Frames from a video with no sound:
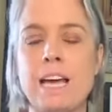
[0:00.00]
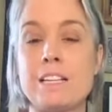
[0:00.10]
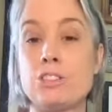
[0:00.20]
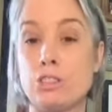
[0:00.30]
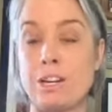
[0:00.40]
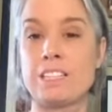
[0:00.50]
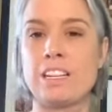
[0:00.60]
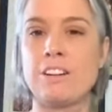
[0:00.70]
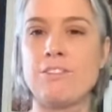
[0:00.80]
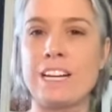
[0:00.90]
As your
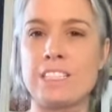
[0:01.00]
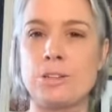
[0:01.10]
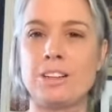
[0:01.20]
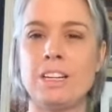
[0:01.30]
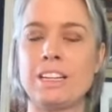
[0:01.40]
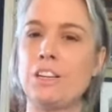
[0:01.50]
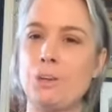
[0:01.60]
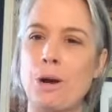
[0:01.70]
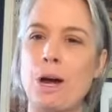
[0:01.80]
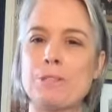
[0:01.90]
trusted advisor, can
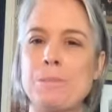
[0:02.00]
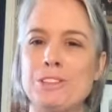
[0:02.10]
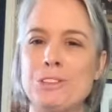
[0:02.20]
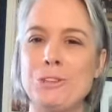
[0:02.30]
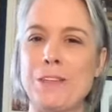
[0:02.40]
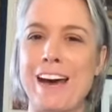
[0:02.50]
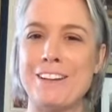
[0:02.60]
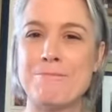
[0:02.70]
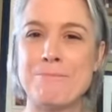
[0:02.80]
you promise me you'll do that?